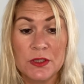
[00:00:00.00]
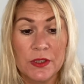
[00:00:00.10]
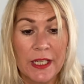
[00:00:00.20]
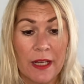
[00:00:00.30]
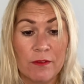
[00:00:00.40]
on
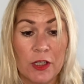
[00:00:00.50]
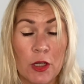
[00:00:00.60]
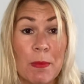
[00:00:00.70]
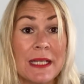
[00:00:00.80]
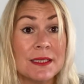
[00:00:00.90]
the
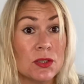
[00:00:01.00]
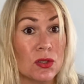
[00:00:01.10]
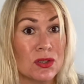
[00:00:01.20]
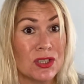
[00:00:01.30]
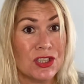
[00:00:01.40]
envelope as
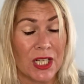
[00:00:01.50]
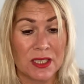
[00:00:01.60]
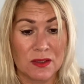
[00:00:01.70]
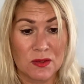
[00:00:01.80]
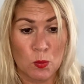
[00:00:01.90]
Dr.
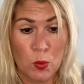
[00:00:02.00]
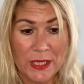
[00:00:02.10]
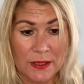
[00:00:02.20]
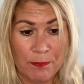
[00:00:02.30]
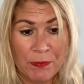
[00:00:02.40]
Jekyll's
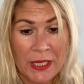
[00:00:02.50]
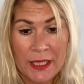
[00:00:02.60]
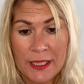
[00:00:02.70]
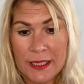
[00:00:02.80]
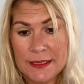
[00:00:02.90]
will,
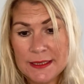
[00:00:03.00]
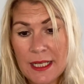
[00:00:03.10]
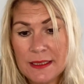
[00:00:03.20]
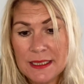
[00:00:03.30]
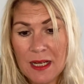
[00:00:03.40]
and
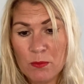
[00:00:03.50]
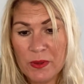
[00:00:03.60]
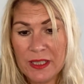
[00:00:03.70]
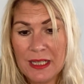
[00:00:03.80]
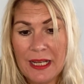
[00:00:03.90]
sat down
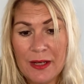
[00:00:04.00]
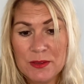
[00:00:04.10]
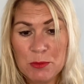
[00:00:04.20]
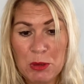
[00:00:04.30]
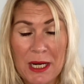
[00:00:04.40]
with a
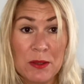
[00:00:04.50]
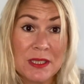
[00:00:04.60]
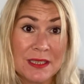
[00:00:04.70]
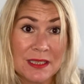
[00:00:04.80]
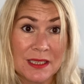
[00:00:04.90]
clouded brow to
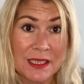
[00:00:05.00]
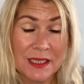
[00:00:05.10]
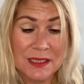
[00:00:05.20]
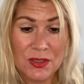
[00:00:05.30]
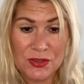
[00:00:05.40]
study
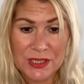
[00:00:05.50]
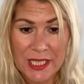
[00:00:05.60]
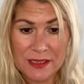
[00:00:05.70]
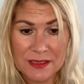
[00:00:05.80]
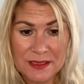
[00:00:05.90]
its
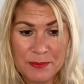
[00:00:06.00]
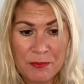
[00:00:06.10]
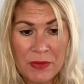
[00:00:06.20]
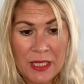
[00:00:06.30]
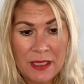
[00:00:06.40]
contents.
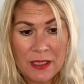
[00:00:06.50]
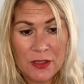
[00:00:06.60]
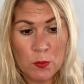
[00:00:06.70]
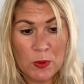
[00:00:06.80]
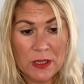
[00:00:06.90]

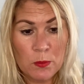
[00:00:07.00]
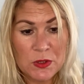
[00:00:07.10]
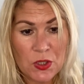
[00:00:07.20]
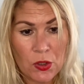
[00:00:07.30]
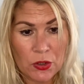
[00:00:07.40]
The will
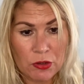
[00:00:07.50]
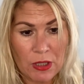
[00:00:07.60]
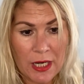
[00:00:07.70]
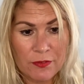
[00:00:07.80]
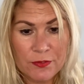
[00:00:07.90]
was
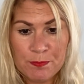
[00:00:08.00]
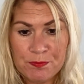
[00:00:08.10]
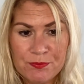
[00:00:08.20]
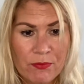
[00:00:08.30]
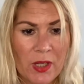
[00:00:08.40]

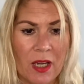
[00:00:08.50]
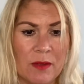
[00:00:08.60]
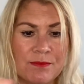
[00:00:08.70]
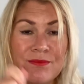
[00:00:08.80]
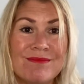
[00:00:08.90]

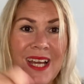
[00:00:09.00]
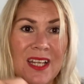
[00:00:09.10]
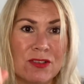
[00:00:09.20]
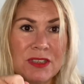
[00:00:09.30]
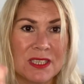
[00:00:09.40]

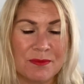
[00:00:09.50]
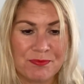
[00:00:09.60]
handwritten.